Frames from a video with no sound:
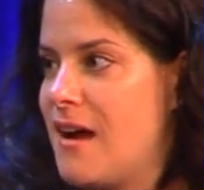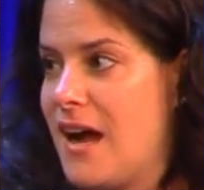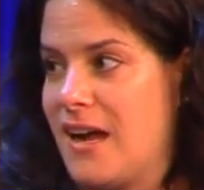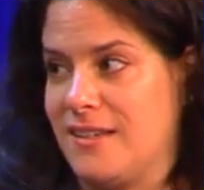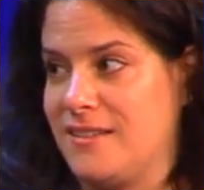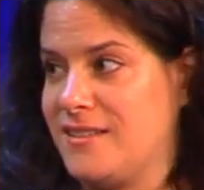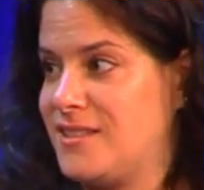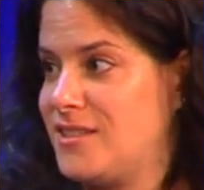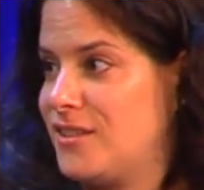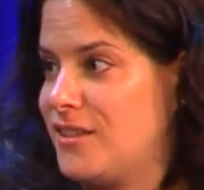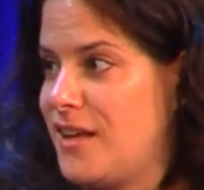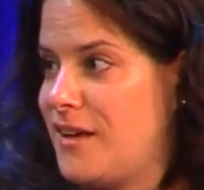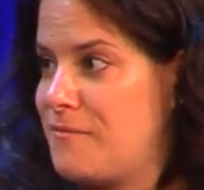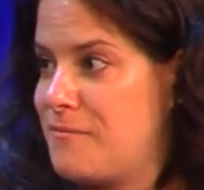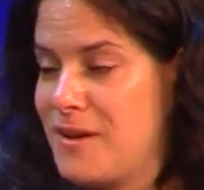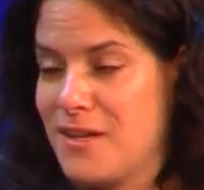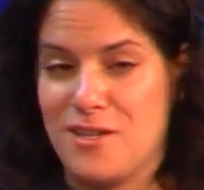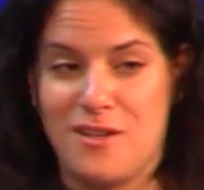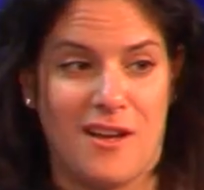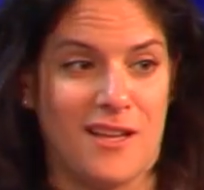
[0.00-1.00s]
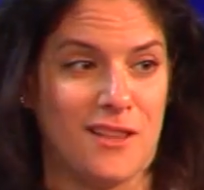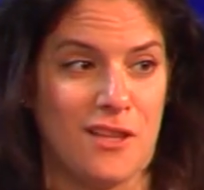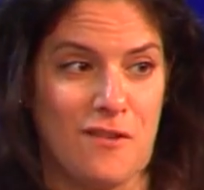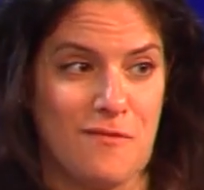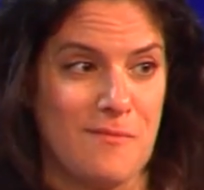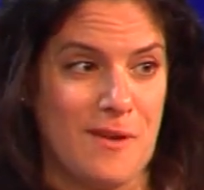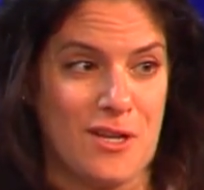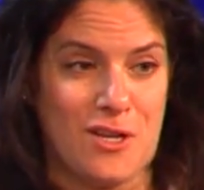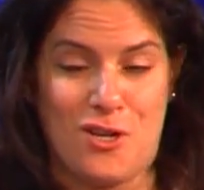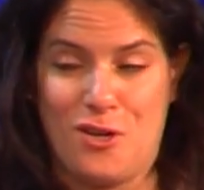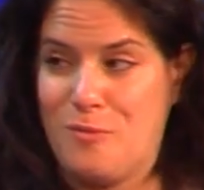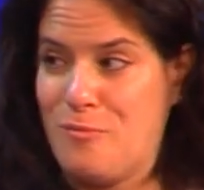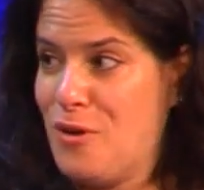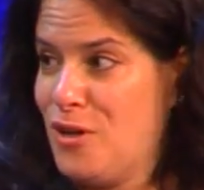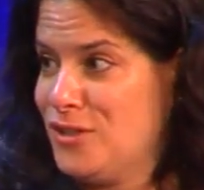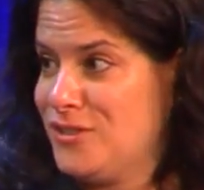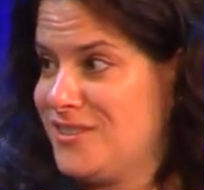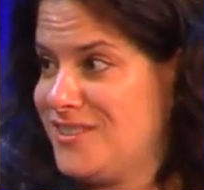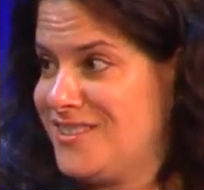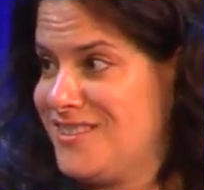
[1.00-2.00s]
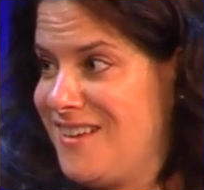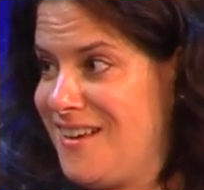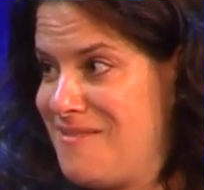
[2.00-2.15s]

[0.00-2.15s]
I still have my, I love my cookbooks.